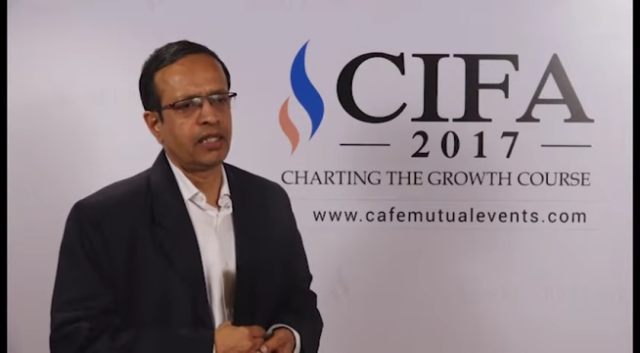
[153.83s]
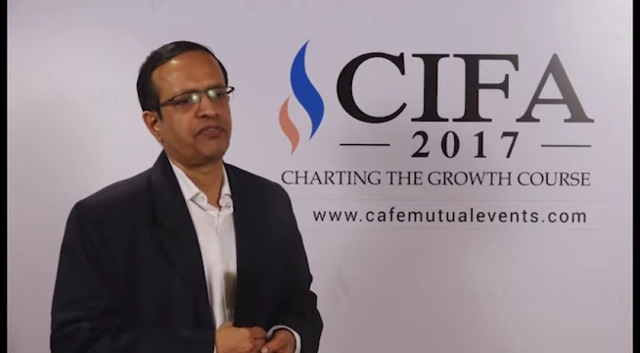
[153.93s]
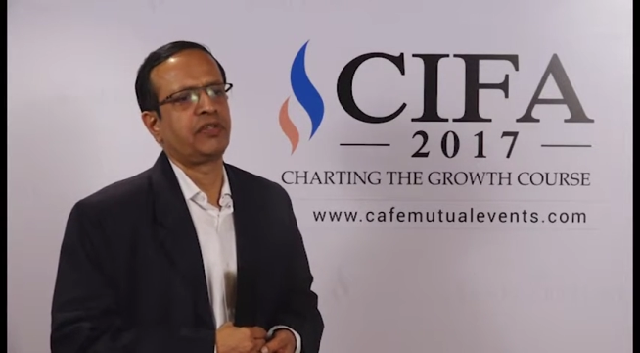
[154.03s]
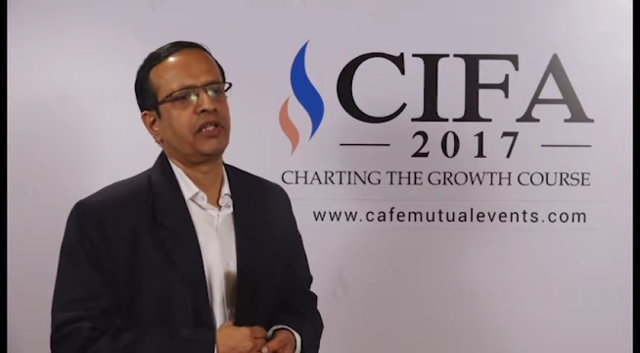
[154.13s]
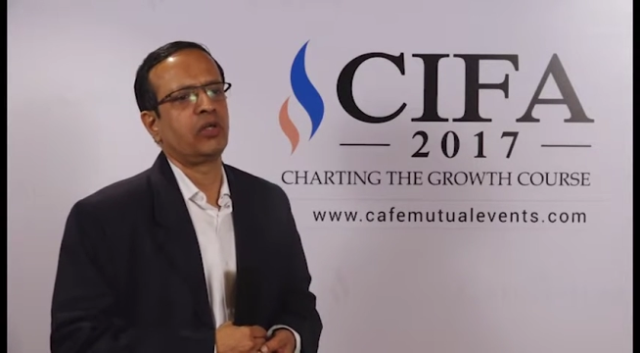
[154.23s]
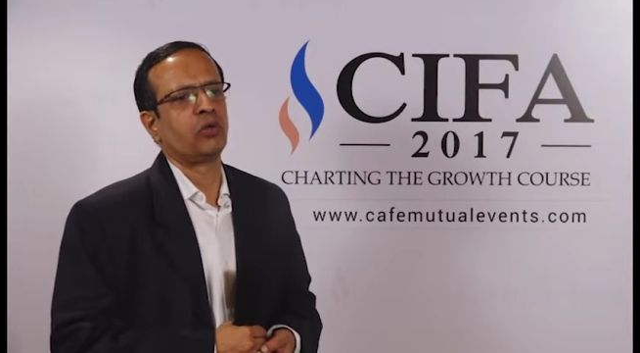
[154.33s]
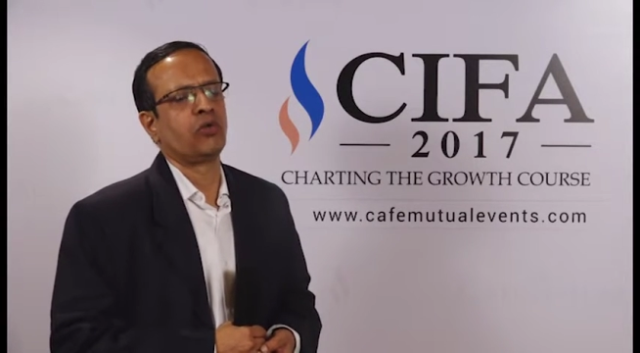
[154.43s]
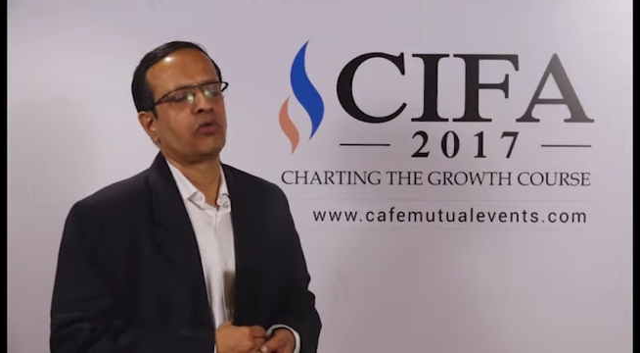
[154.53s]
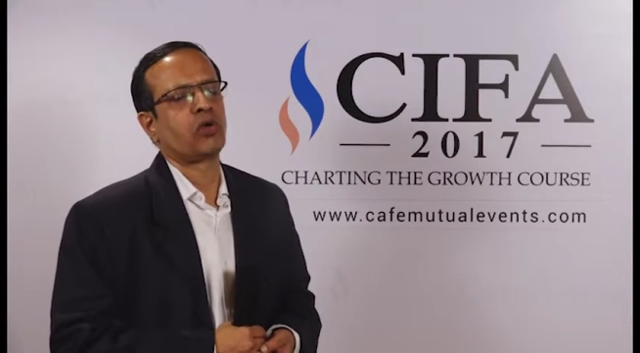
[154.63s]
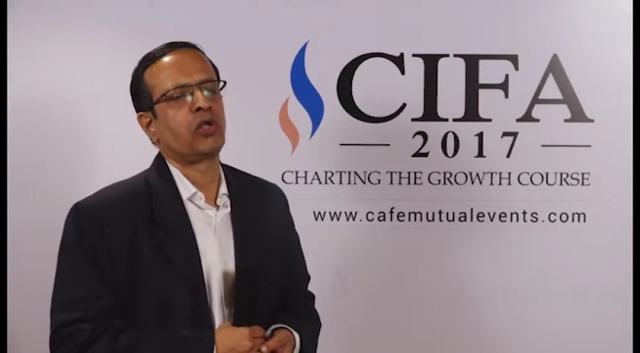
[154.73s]
if the
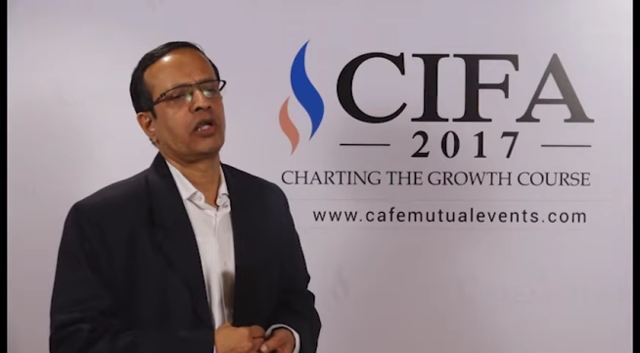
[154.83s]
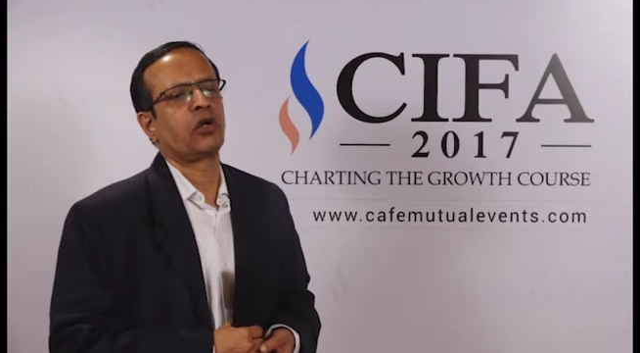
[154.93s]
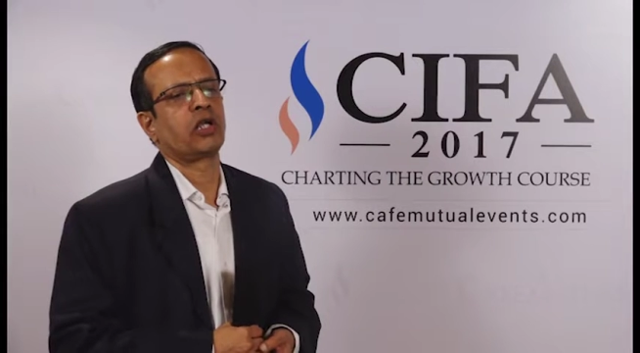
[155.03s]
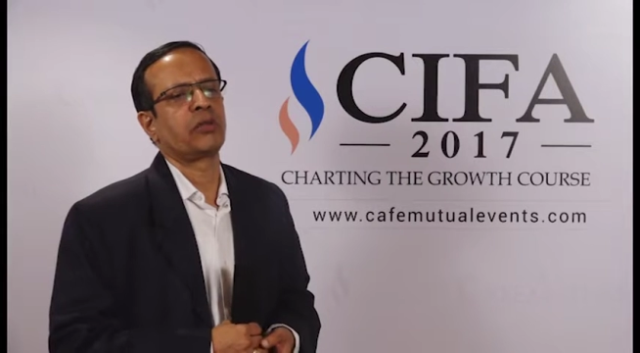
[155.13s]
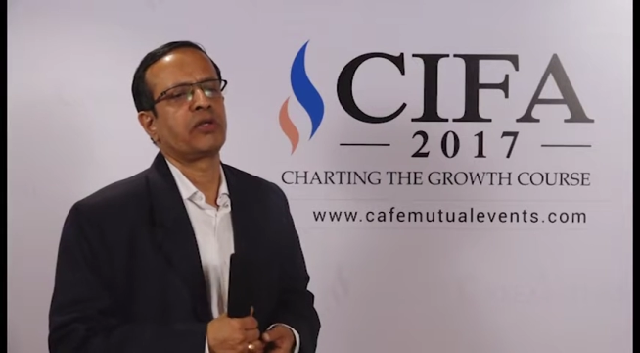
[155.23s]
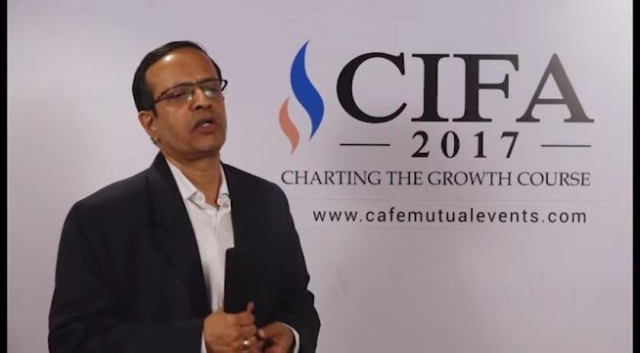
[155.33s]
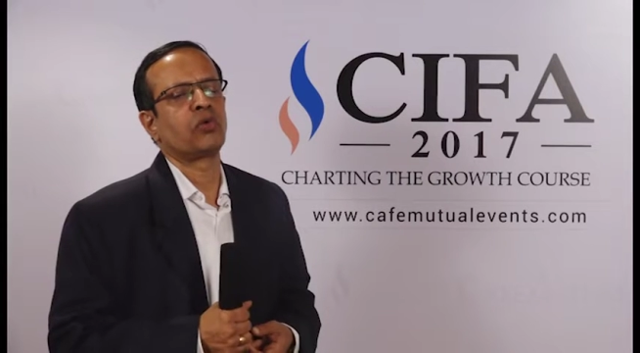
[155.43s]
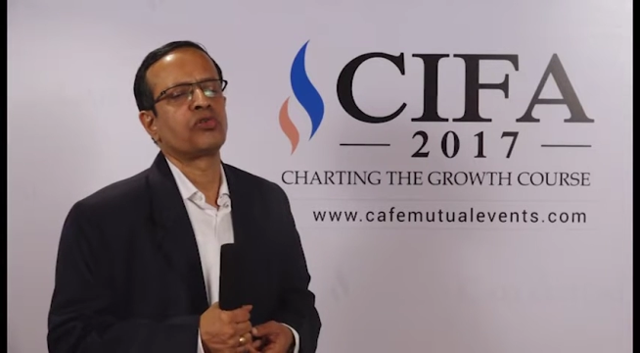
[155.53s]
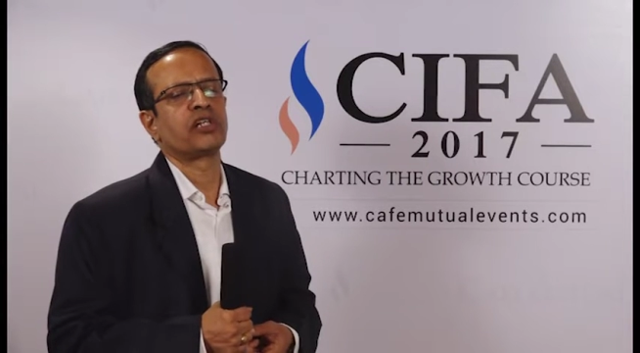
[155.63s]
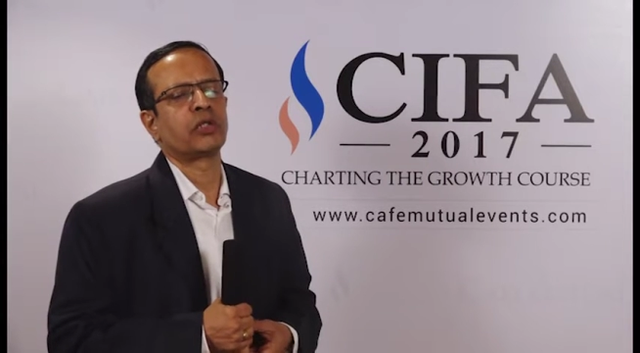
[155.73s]
overall economy
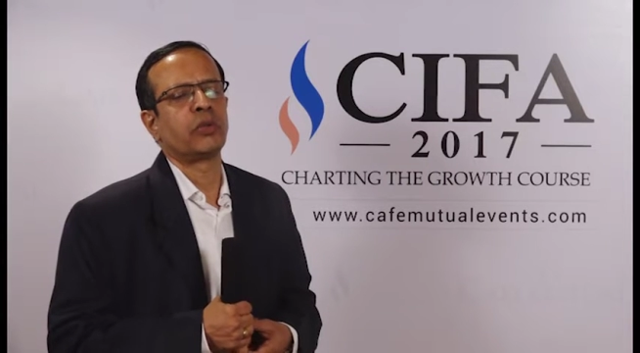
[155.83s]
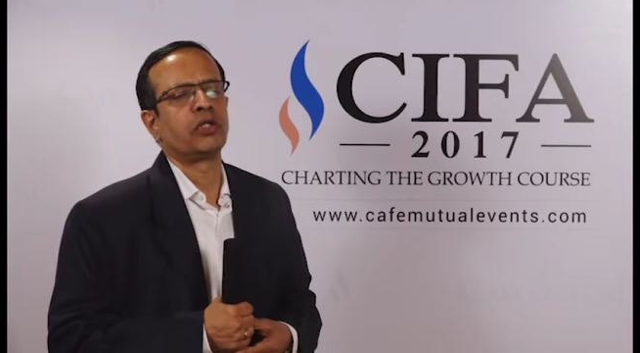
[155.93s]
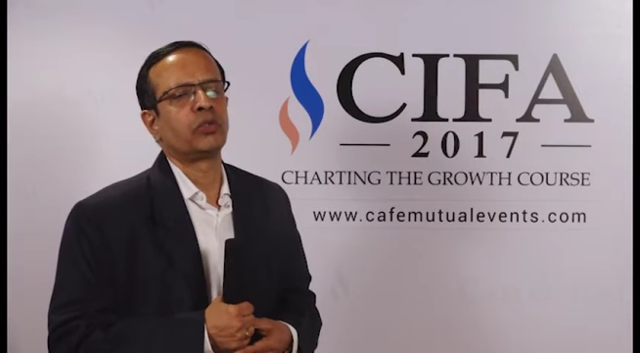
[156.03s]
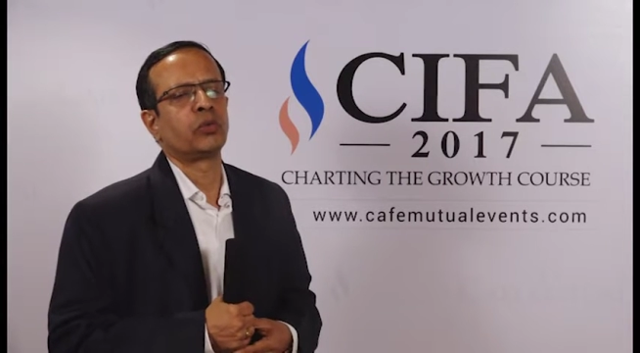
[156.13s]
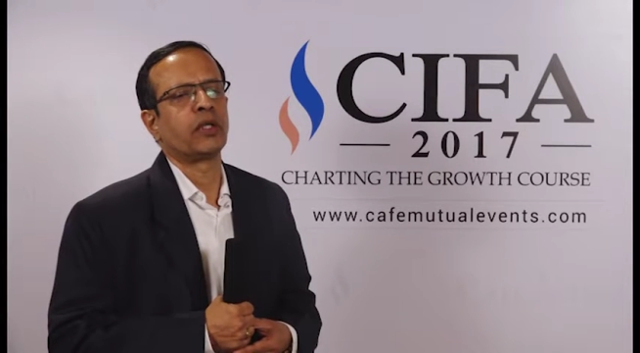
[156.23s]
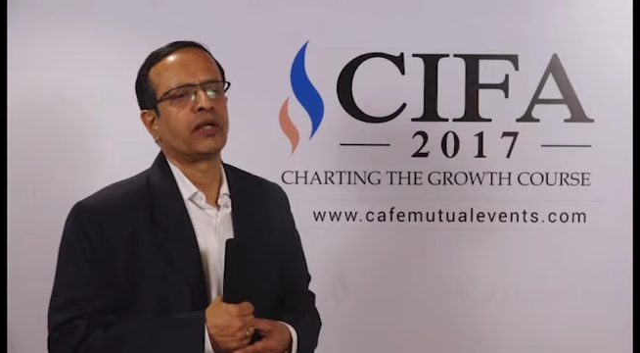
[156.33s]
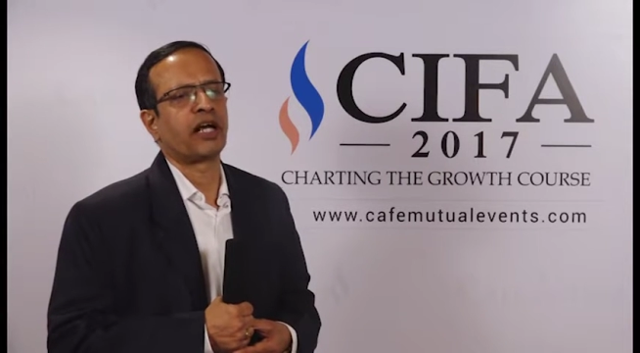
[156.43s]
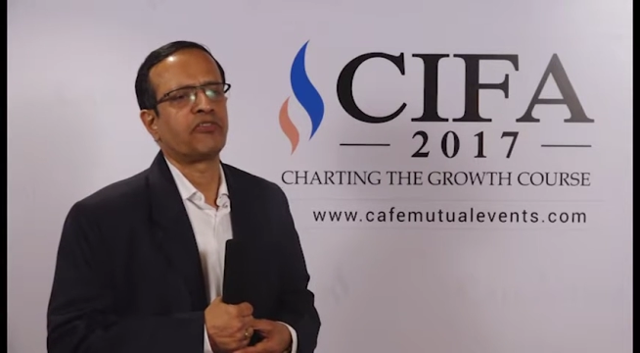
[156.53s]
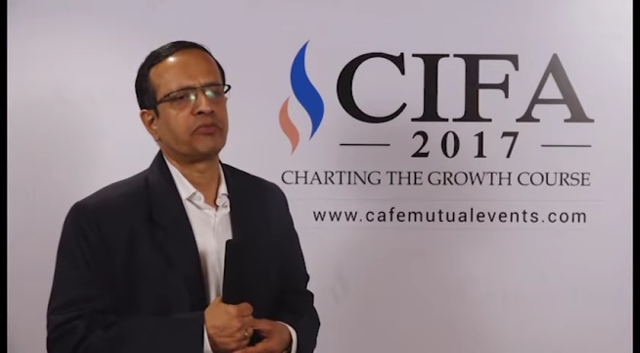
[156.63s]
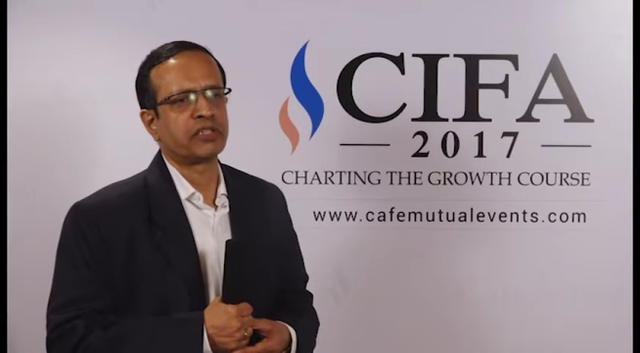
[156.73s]
grows at 12 to
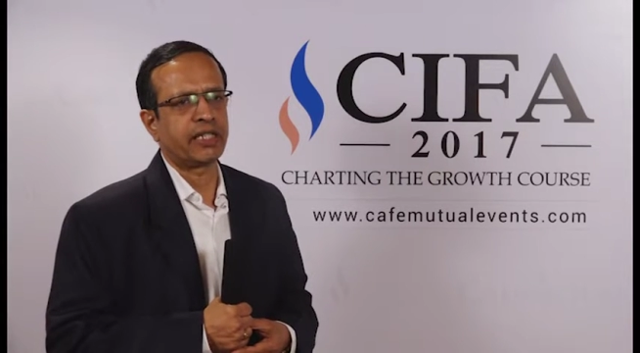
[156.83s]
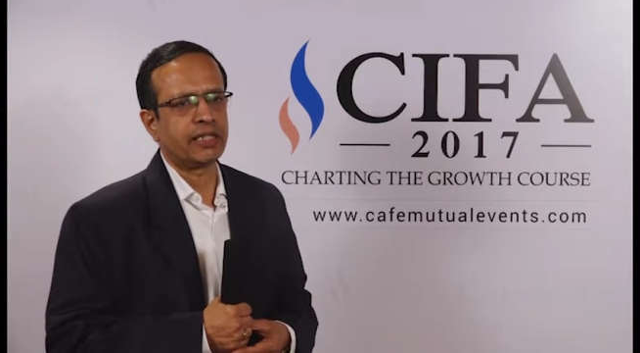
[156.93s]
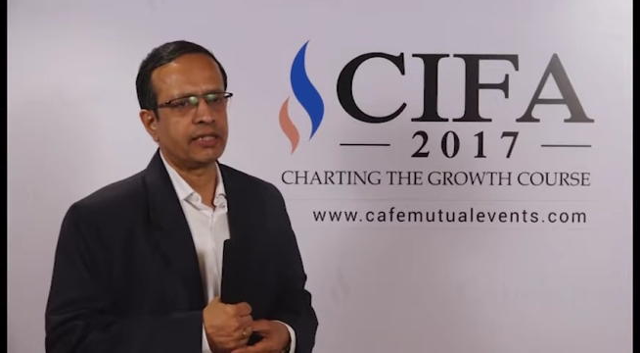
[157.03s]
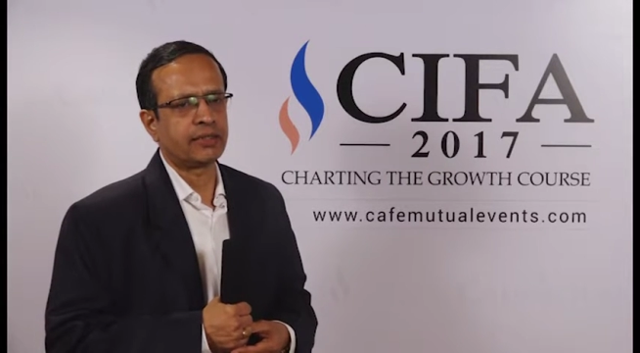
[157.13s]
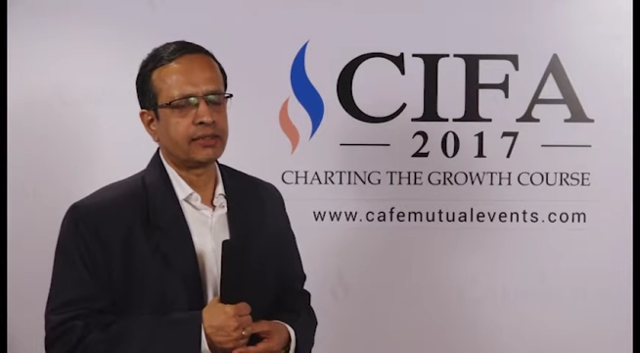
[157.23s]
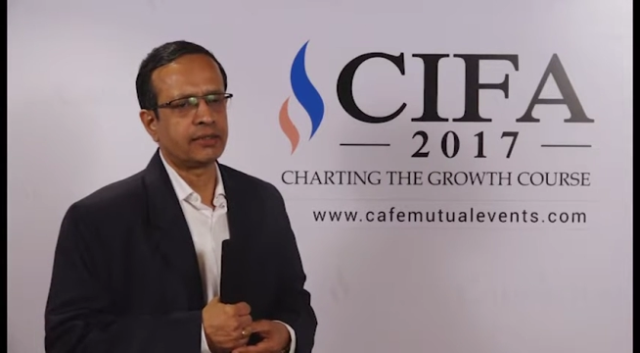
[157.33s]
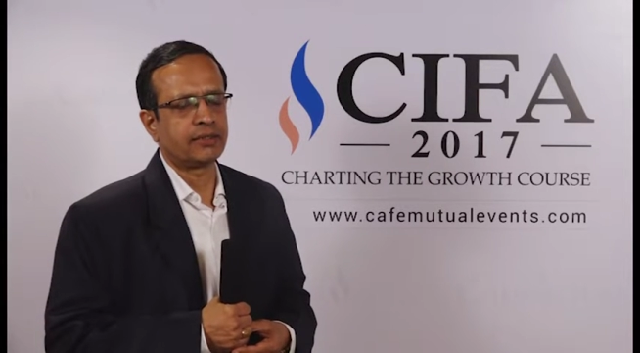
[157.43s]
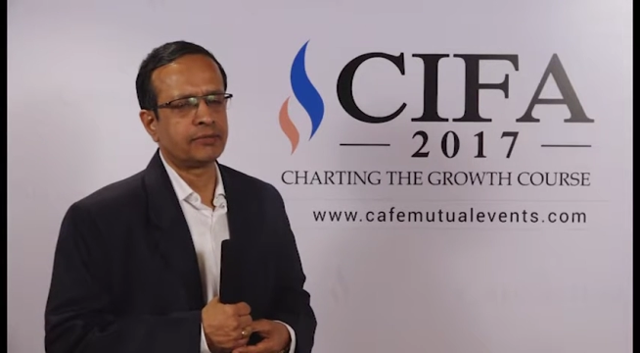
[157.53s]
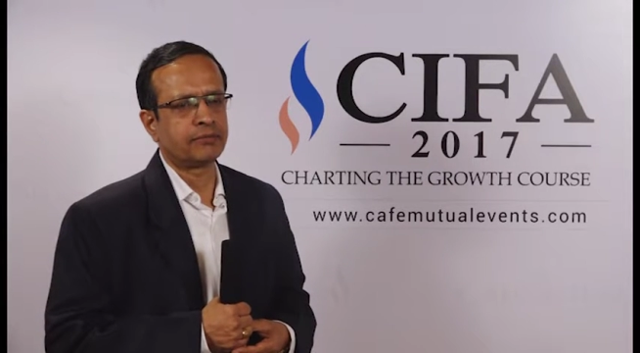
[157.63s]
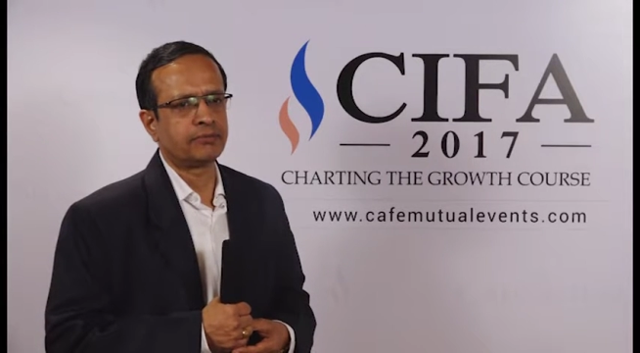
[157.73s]
12.5 percent,
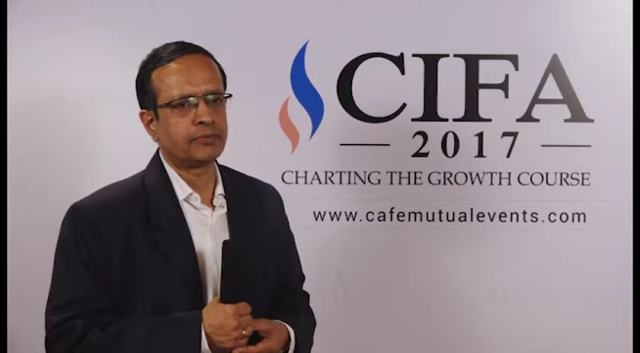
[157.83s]
um,